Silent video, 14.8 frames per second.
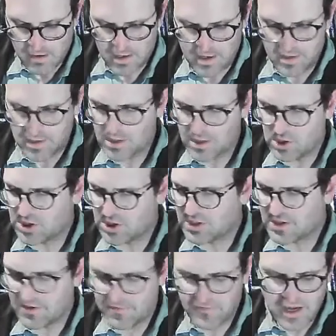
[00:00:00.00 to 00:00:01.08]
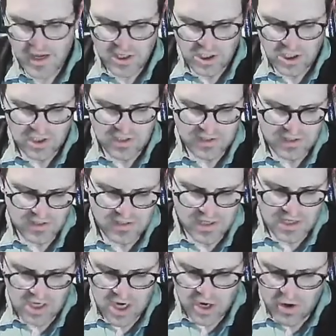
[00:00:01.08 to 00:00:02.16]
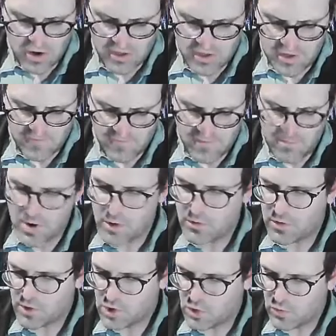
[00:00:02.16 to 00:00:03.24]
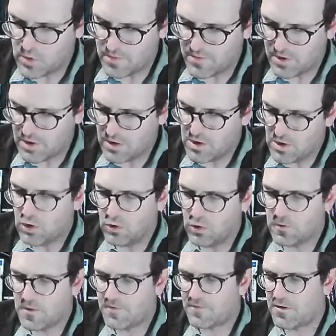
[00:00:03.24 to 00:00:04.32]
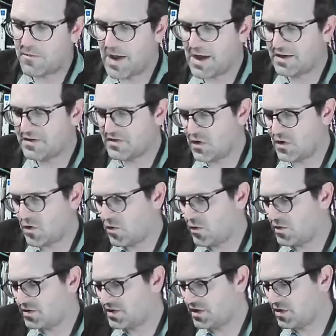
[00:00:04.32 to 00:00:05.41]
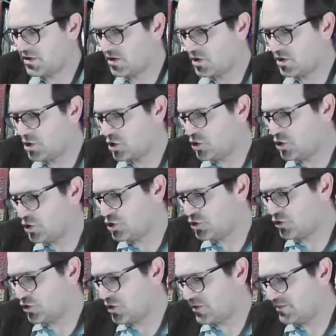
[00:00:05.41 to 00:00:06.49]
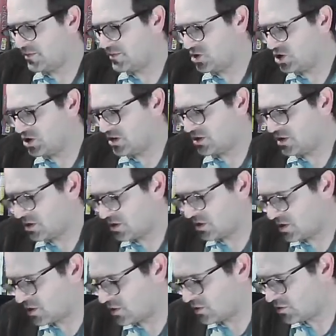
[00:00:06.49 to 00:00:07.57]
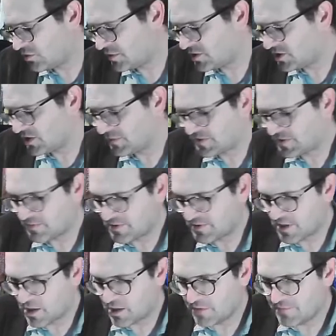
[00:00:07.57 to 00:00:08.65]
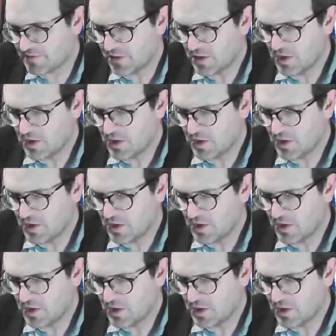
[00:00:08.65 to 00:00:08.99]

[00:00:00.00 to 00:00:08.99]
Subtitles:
And then she says, Phaeacians, you see, care nothing for bow or quiver, only for masts and oars and good trim ships themselves.